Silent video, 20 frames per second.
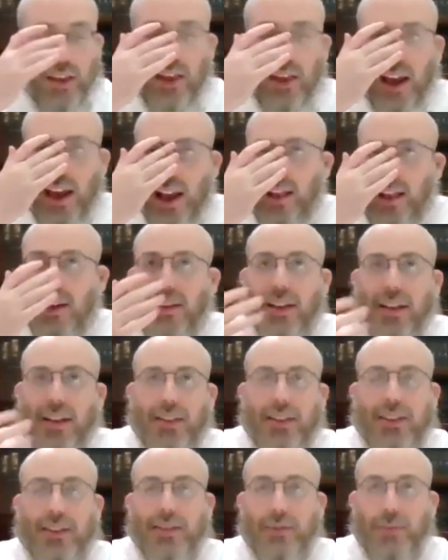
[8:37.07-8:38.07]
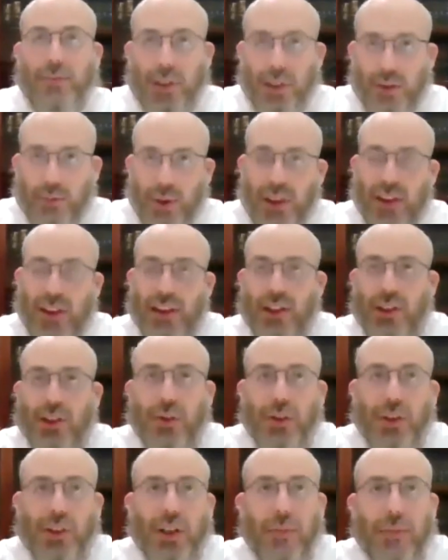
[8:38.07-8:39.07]
the Hellenists within the
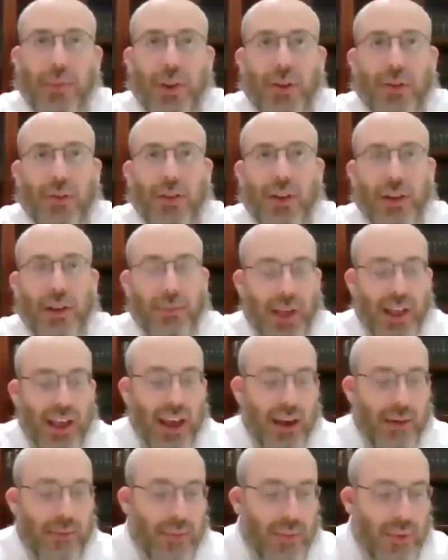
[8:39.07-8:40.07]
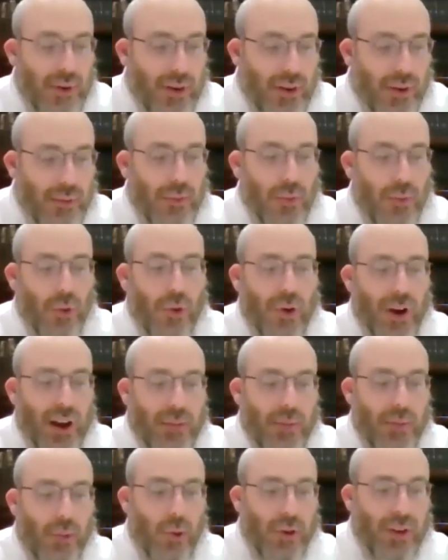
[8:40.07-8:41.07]
Jewish community became more
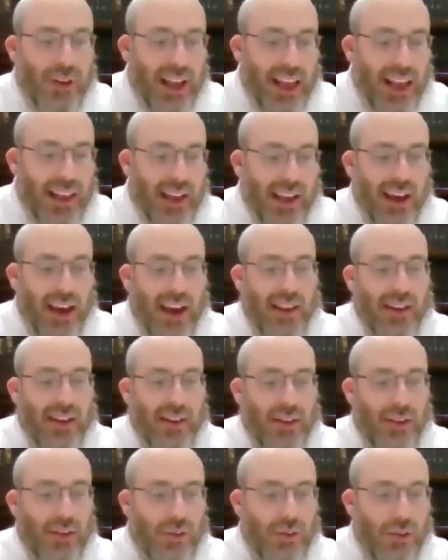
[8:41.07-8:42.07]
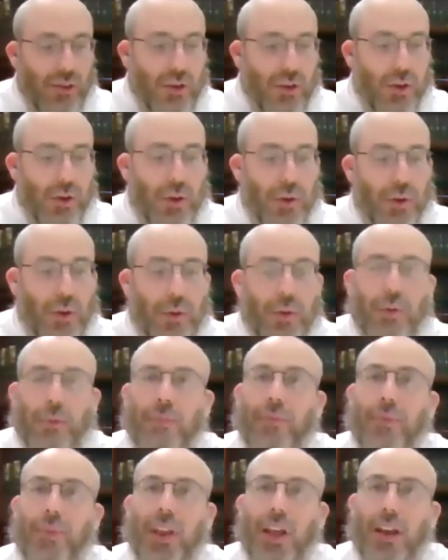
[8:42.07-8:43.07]
and more dedicated to